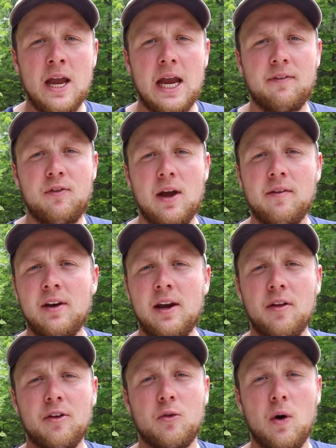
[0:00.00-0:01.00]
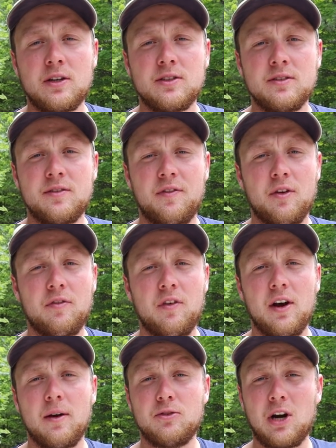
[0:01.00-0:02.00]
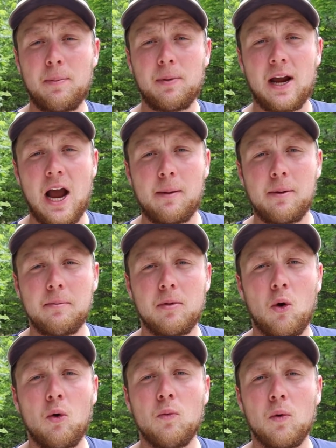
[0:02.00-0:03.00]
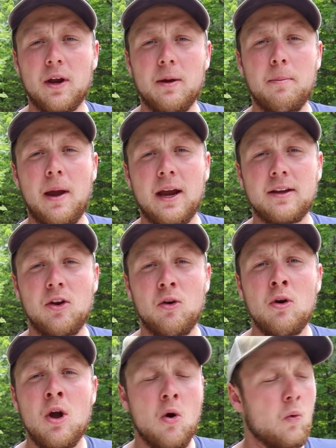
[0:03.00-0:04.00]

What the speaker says: If you have any other questions, feel free to drop a comment below and we'll get back to you.